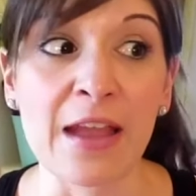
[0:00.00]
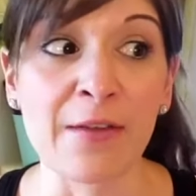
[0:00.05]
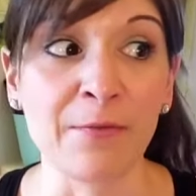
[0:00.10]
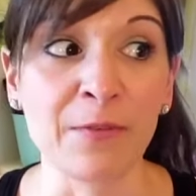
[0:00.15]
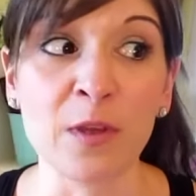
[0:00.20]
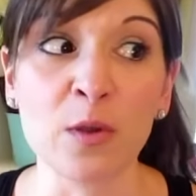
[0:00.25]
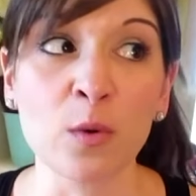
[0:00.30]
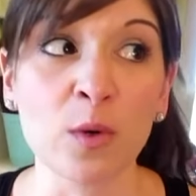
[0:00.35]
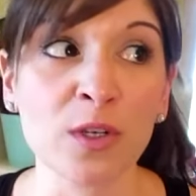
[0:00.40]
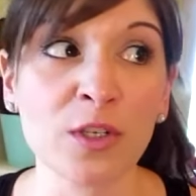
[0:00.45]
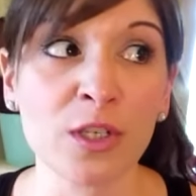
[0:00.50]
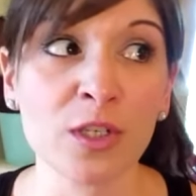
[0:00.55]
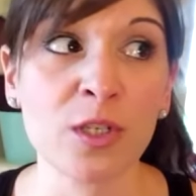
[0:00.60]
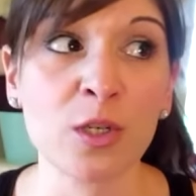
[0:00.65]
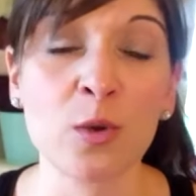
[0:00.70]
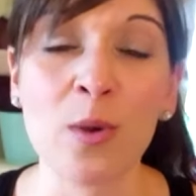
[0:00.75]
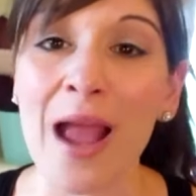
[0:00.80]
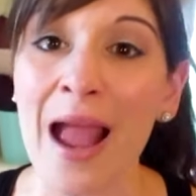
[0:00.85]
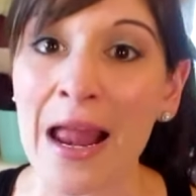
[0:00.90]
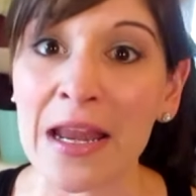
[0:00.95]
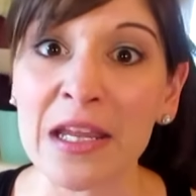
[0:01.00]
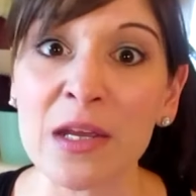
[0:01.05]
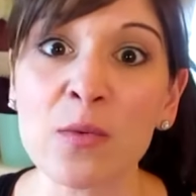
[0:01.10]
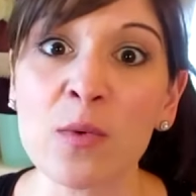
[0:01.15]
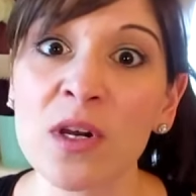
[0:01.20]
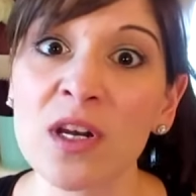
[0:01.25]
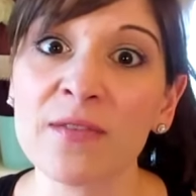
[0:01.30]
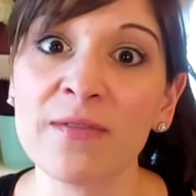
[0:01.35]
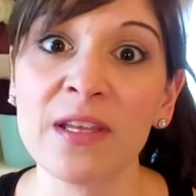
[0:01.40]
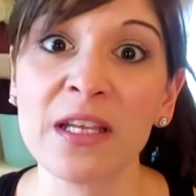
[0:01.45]
If you were to do any
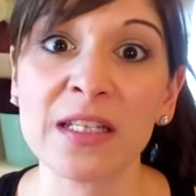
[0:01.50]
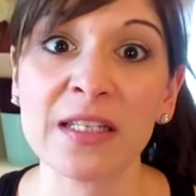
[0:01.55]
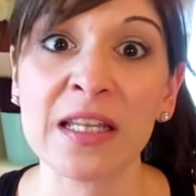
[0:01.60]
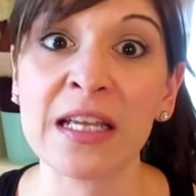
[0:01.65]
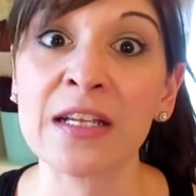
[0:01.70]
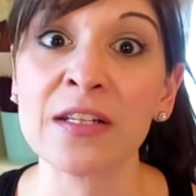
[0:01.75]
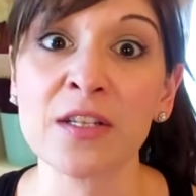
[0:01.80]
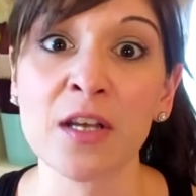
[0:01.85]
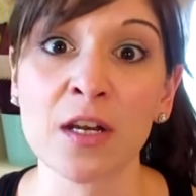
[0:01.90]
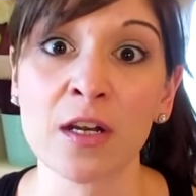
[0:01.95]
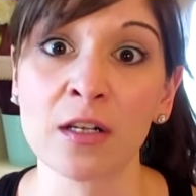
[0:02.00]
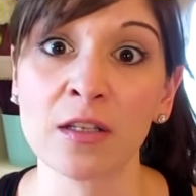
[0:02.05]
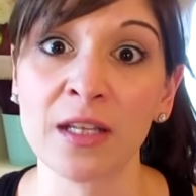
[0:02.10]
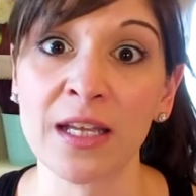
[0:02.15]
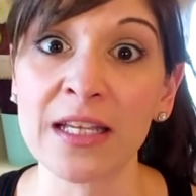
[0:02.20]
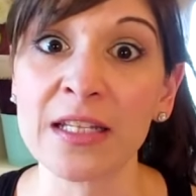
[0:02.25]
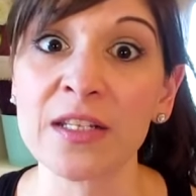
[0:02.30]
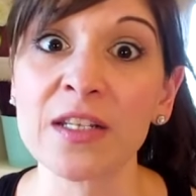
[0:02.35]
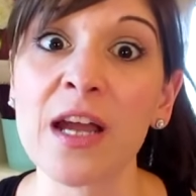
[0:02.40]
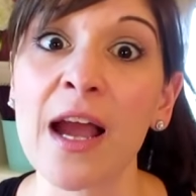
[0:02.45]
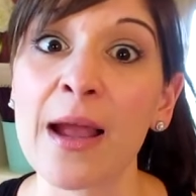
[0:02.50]
one of these things on our list,